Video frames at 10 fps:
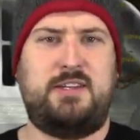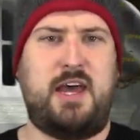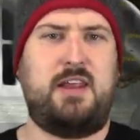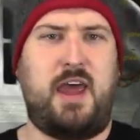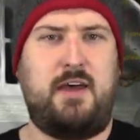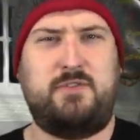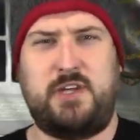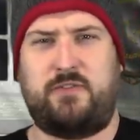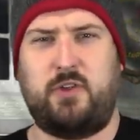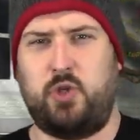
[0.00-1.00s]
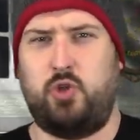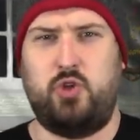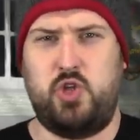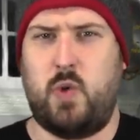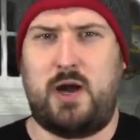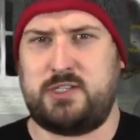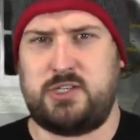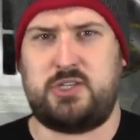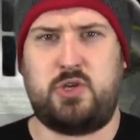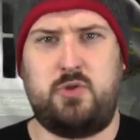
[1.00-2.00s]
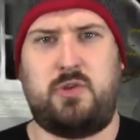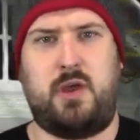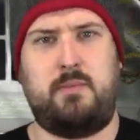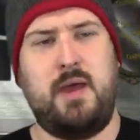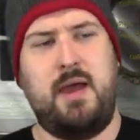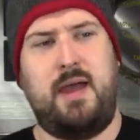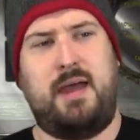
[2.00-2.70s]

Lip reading: tend to have different little nuances to them.